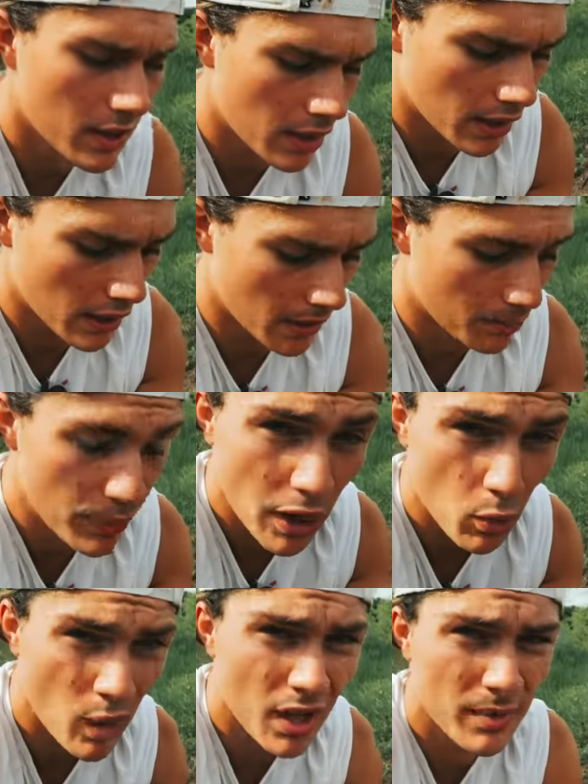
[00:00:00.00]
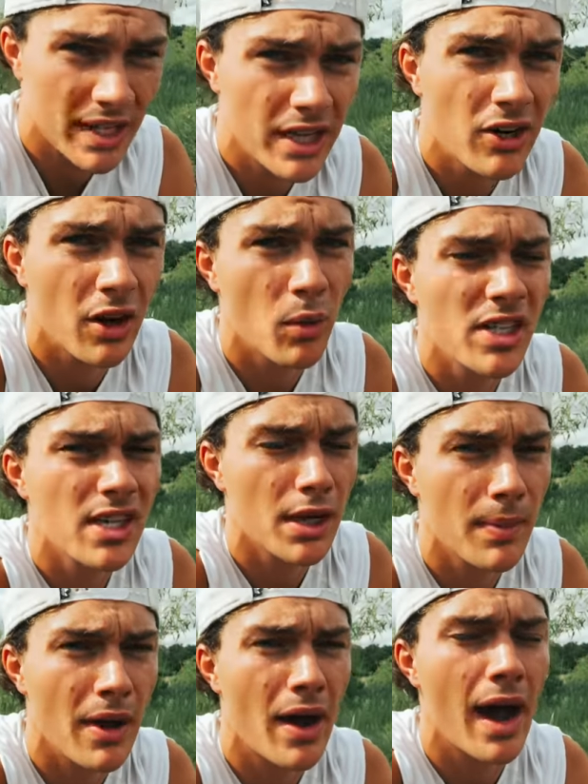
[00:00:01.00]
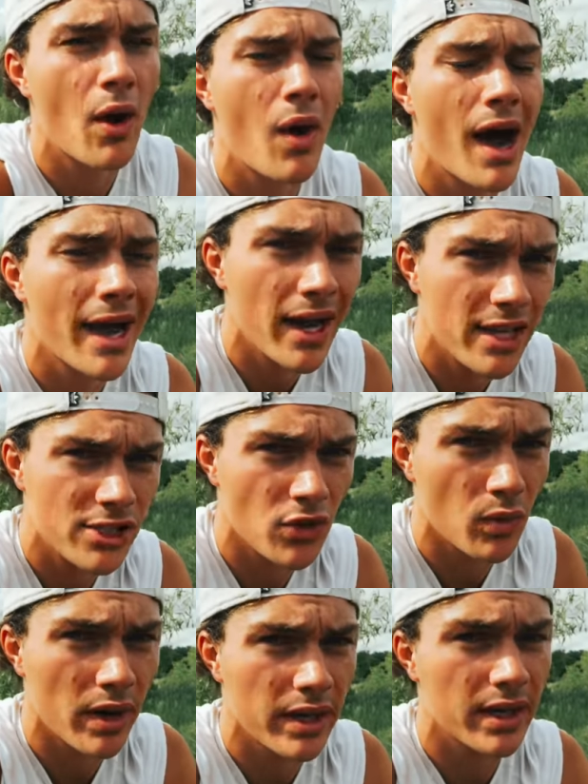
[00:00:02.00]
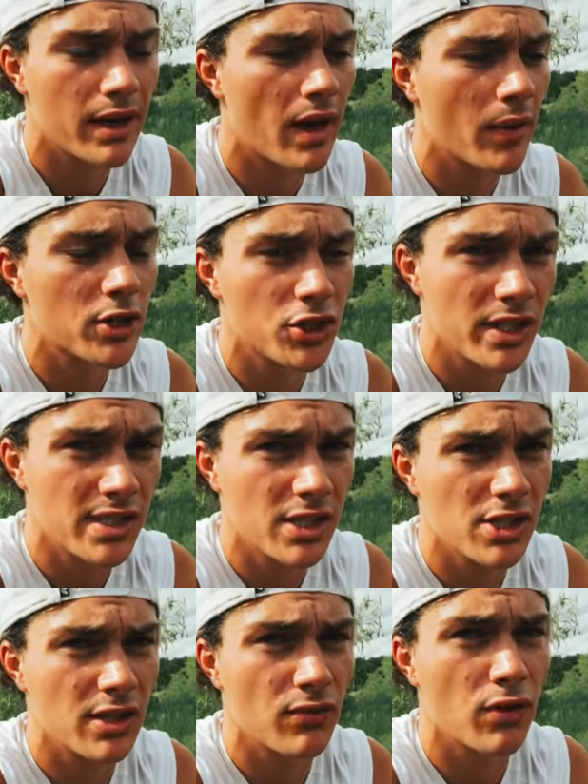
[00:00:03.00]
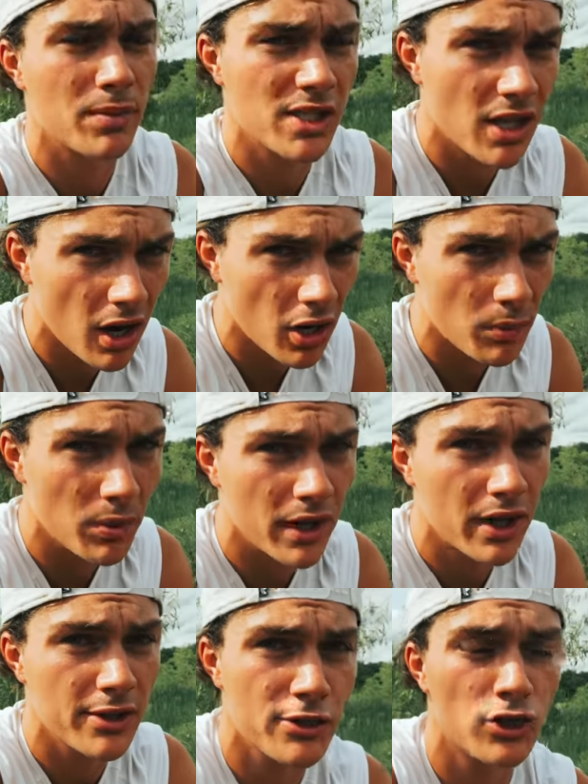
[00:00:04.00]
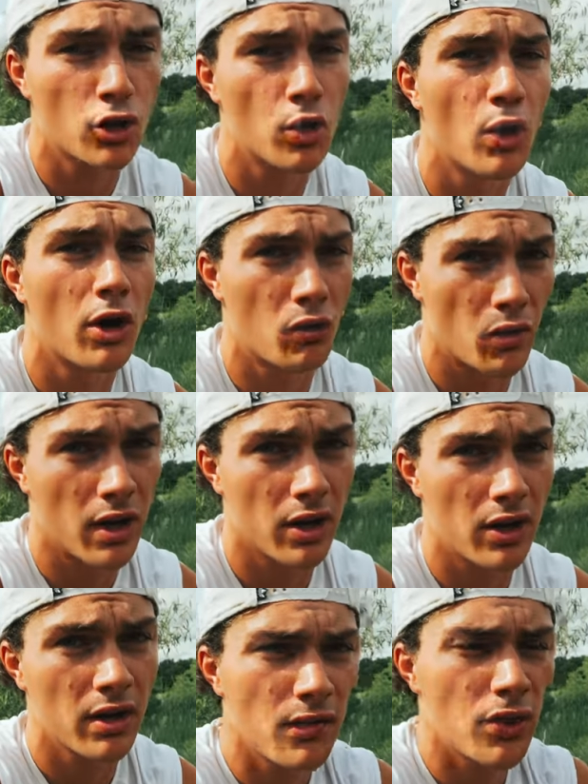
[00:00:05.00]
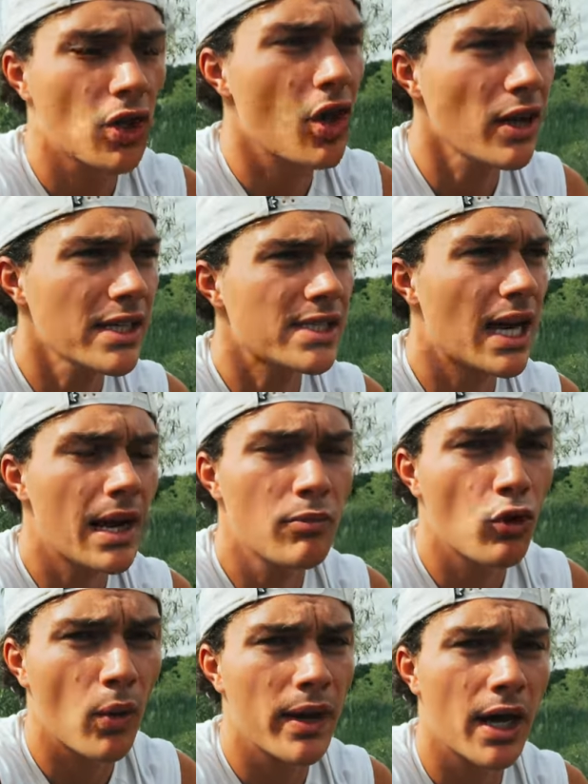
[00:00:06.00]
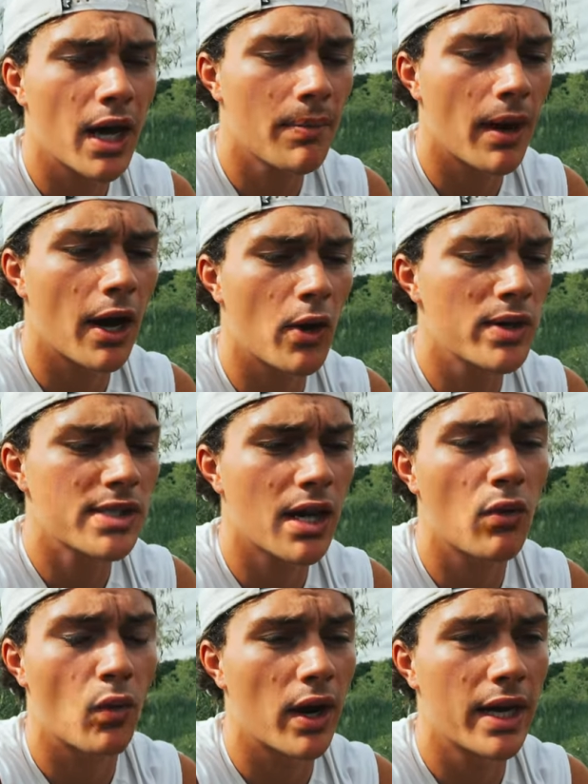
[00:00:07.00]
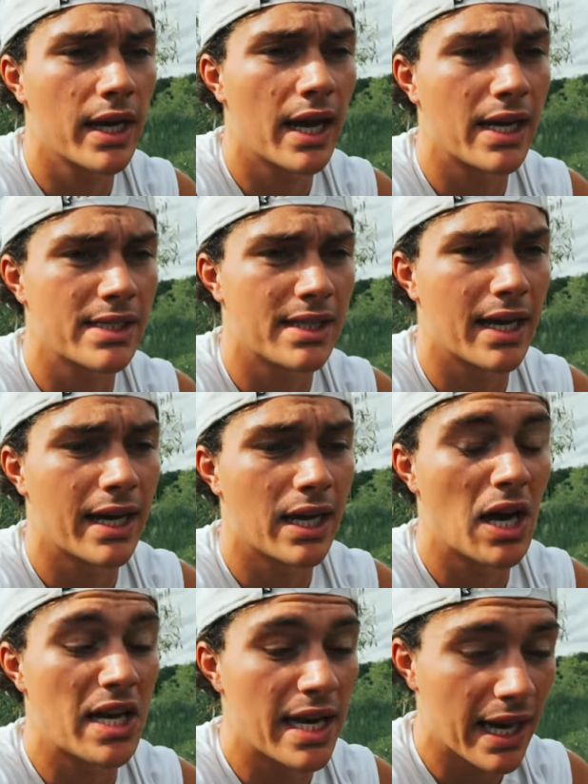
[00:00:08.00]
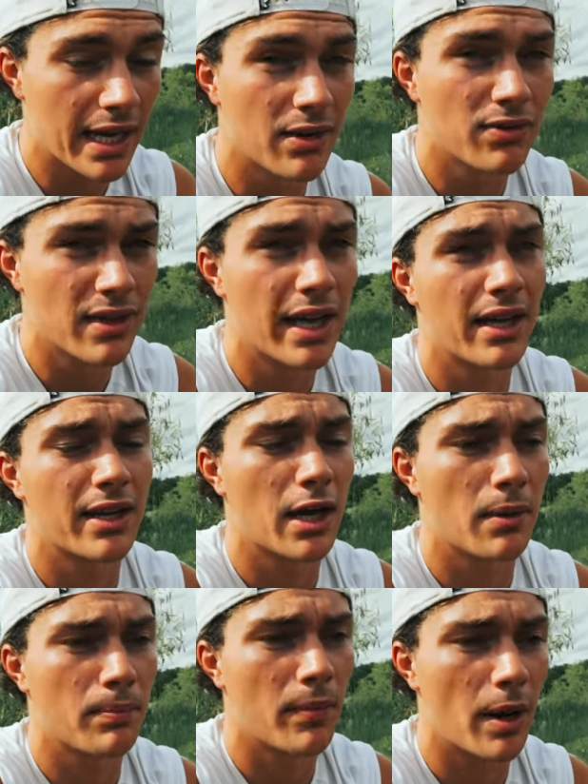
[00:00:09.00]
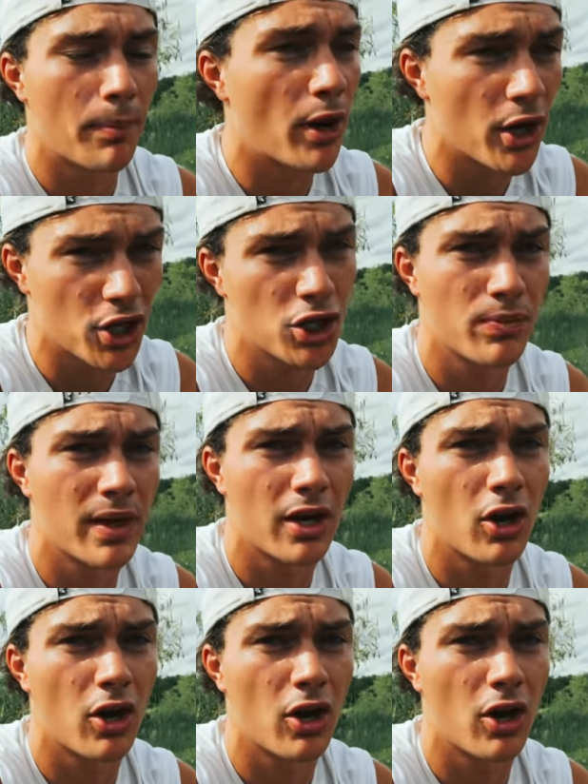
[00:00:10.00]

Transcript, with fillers: Um, but while I'm here, I want to talk about how I got into running and how I transitioned from a soccer player to a runner. For the longest time growing up, I always saw running as like a negative thing, like a, a punishment.